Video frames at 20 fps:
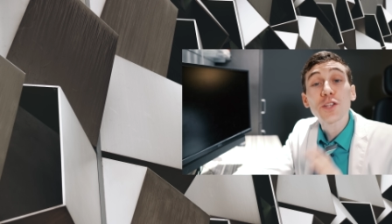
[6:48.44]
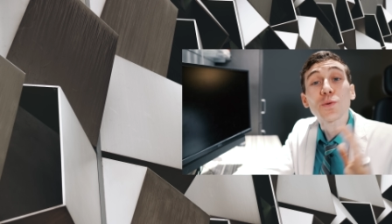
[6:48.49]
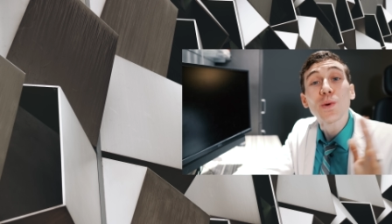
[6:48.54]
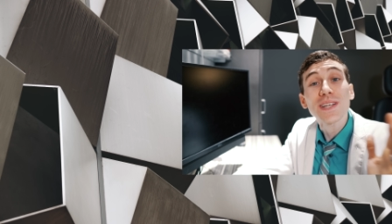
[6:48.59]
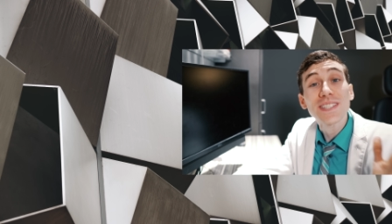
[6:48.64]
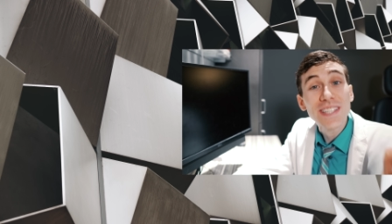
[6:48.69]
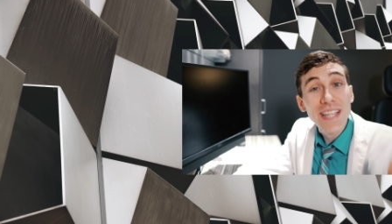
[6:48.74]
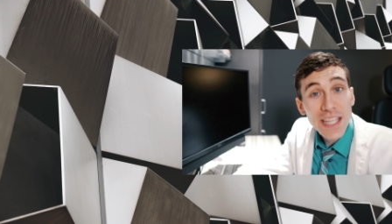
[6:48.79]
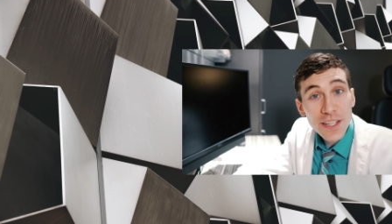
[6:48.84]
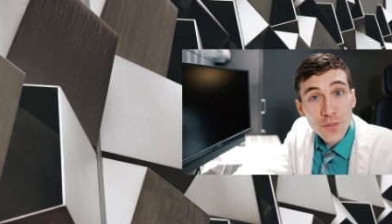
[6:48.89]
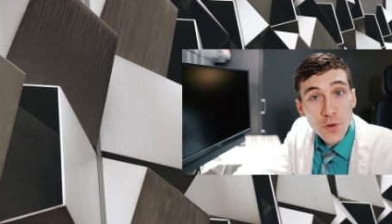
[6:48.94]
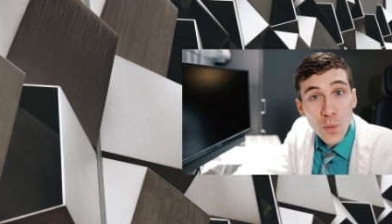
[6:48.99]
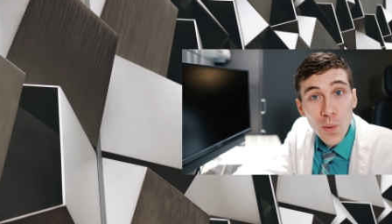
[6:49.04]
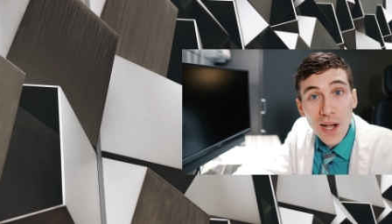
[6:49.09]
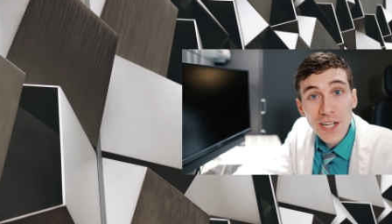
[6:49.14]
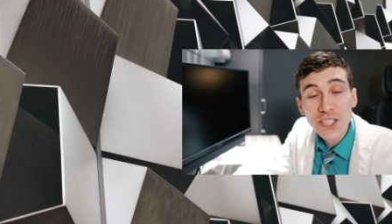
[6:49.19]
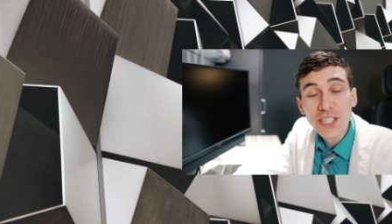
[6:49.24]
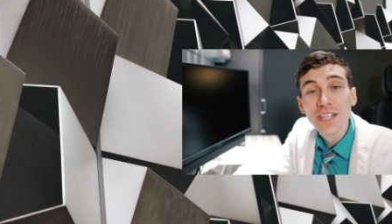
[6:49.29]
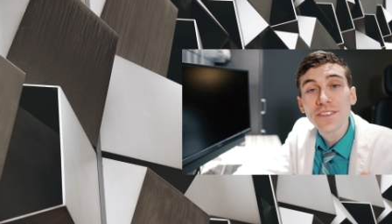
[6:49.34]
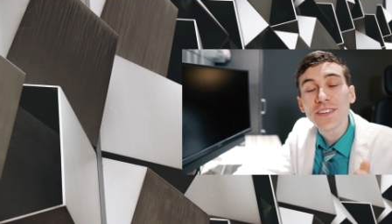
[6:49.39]
Otherwise, thanks for
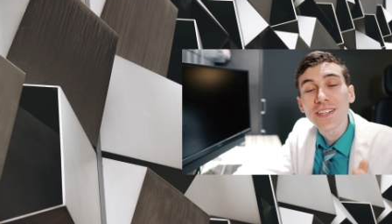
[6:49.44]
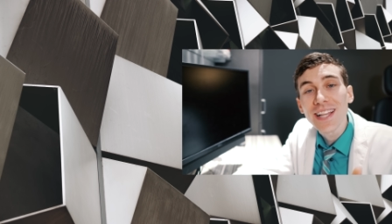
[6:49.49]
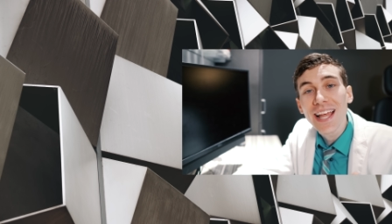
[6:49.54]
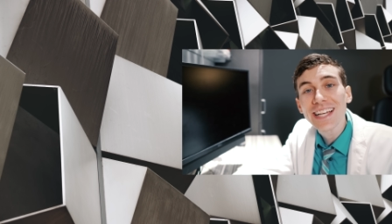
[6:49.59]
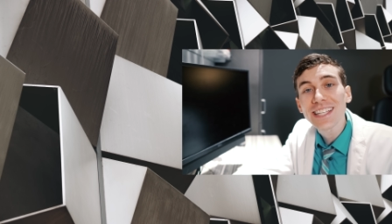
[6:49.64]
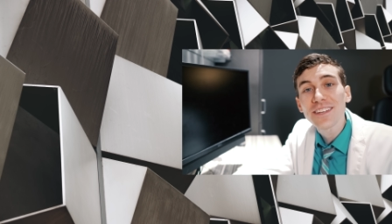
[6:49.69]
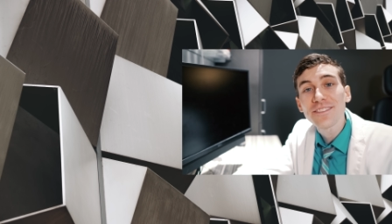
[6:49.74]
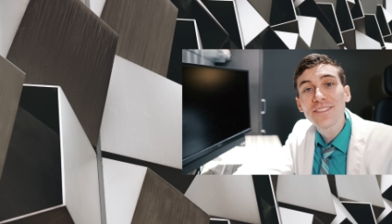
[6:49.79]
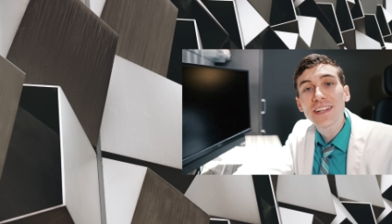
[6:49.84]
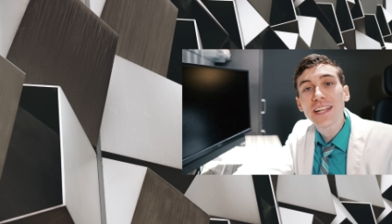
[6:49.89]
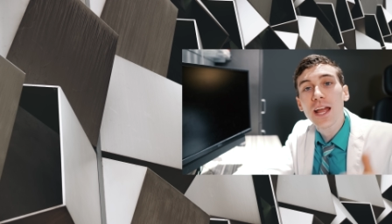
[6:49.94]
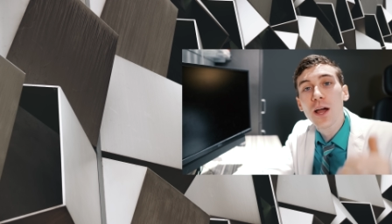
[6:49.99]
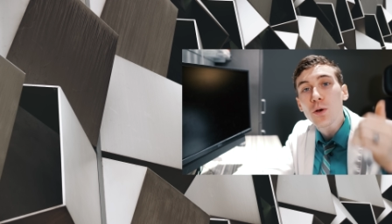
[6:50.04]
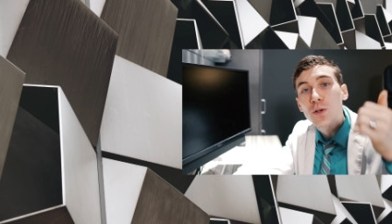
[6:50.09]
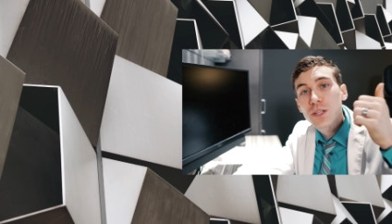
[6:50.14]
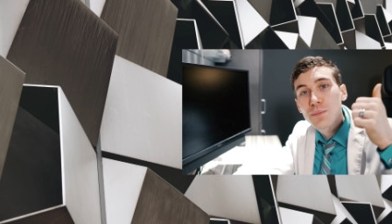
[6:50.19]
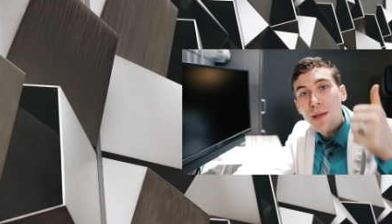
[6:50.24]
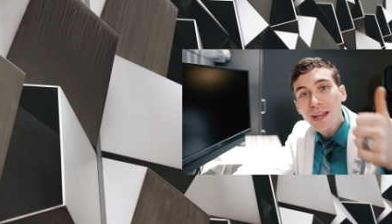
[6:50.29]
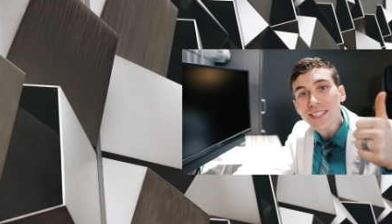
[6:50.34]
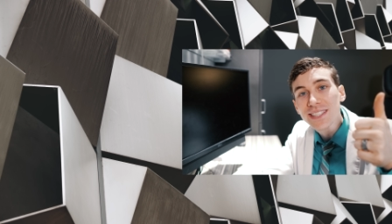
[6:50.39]
watching. If you liked the video,
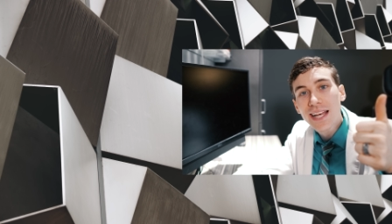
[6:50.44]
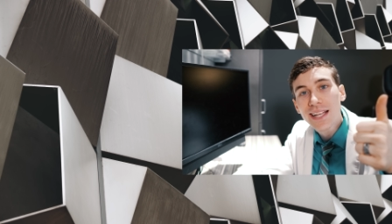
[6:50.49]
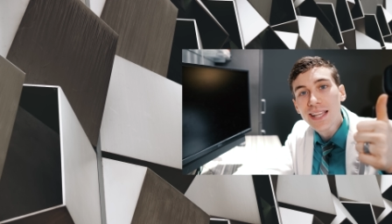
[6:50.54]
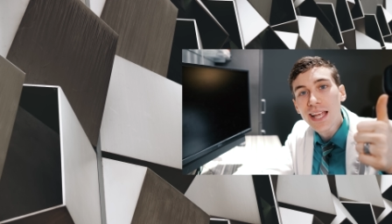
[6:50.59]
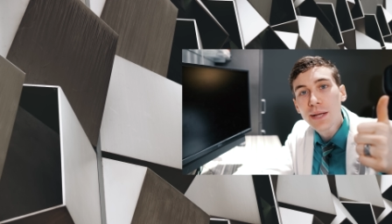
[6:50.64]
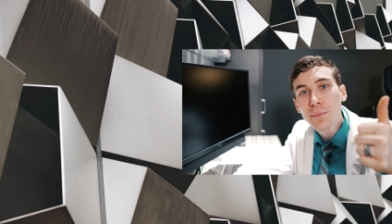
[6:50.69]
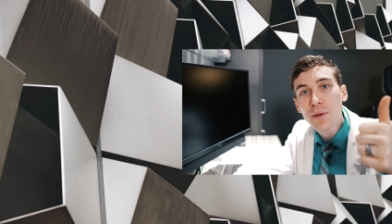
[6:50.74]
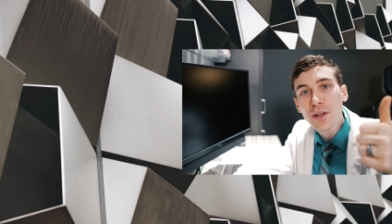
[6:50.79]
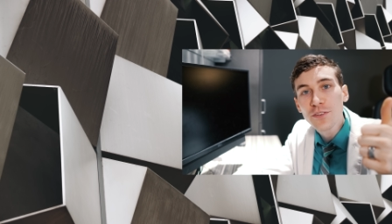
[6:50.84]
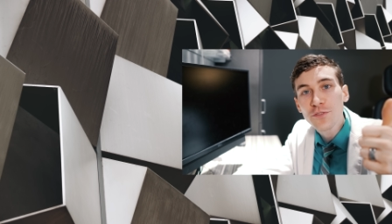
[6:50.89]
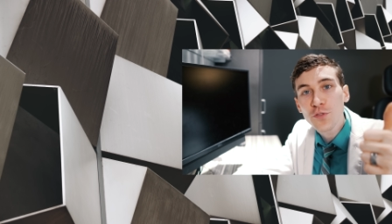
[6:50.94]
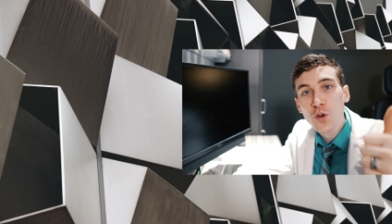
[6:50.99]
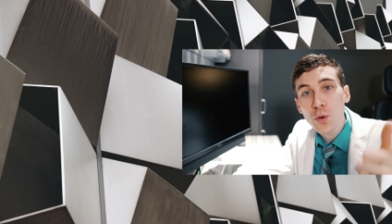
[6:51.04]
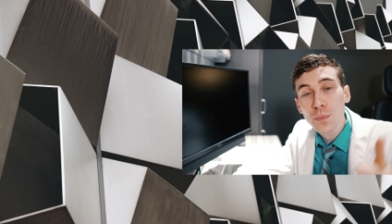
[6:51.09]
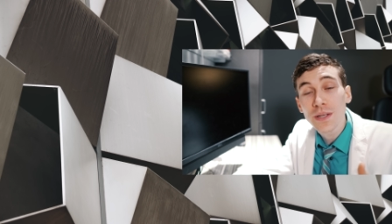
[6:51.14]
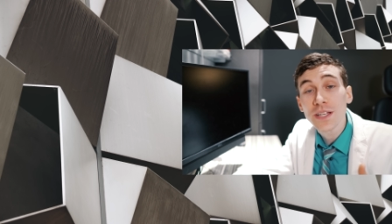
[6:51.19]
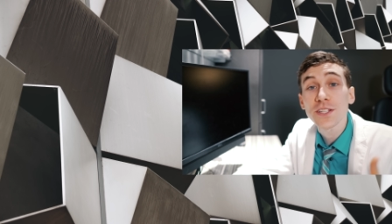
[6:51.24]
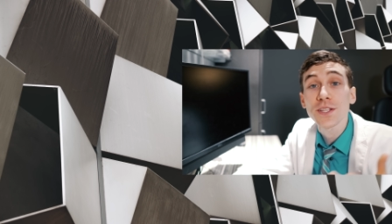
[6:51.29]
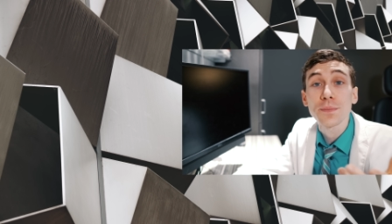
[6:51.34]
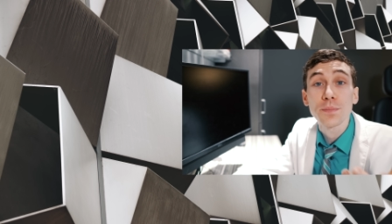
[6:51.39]
smash that like button for
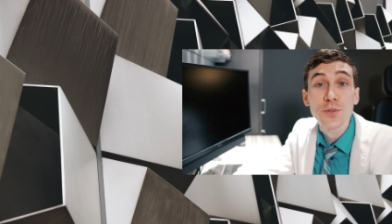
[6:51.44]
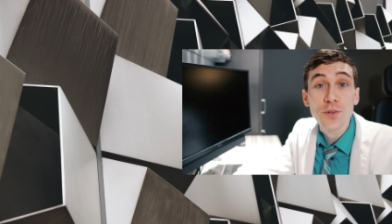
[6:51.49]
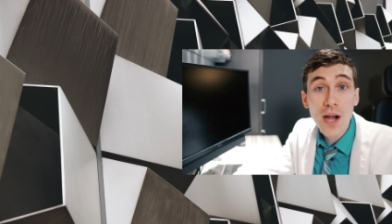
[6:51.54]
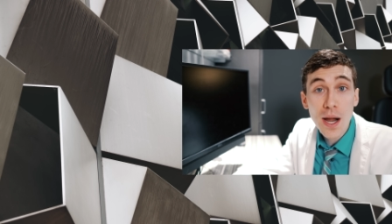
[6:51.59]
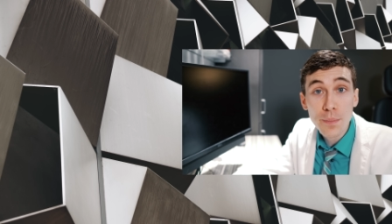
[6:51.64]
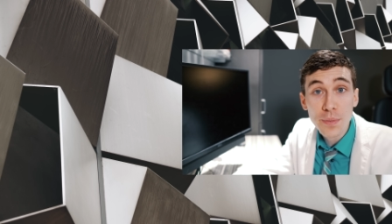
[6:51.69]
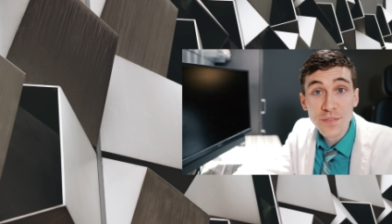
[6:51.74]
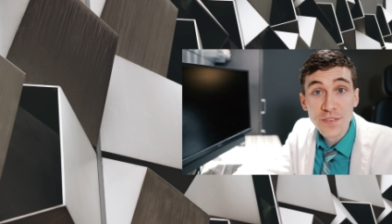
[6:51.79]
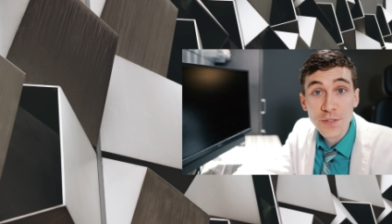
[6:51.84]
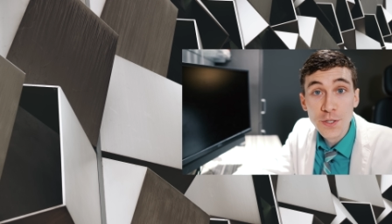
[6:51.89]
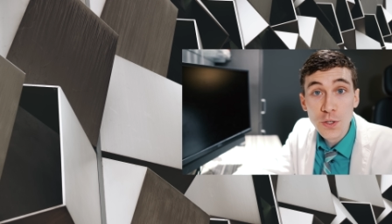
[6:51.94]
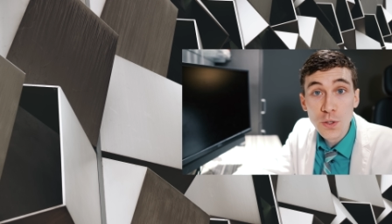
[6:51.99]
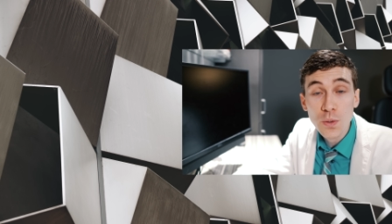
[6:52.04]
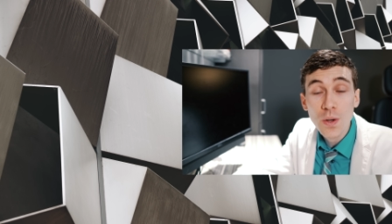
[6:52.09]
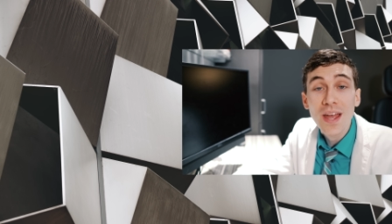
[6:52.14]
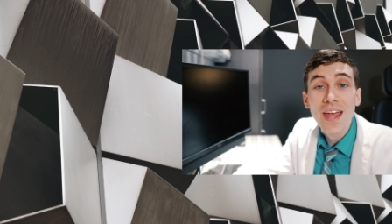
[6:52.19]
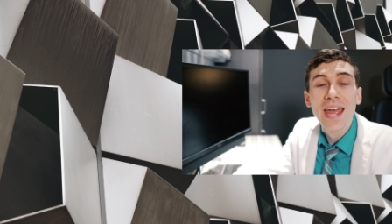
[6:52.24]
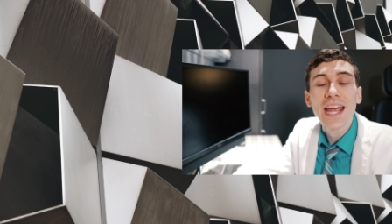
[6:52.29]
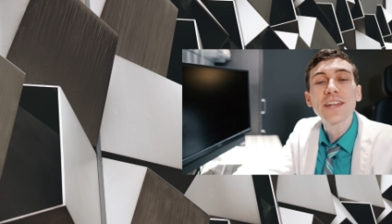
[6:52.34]
me, subscribe if you're new,